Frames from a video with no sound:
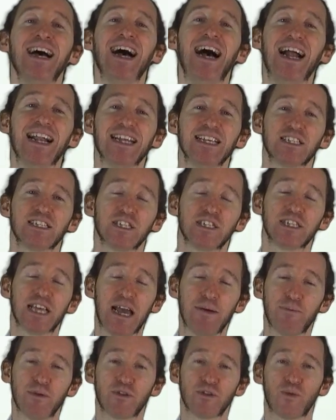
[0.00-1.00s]
and it's the
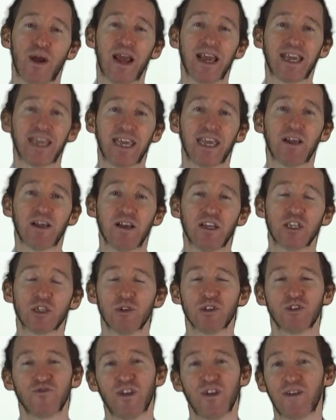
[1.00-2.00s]
same with Reiki healing. So
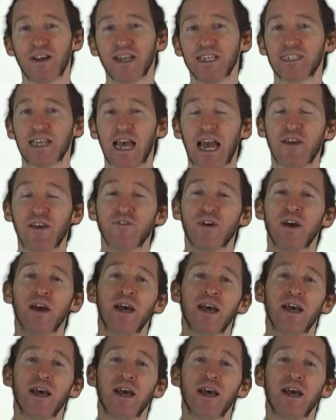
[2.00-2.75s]
it's very safe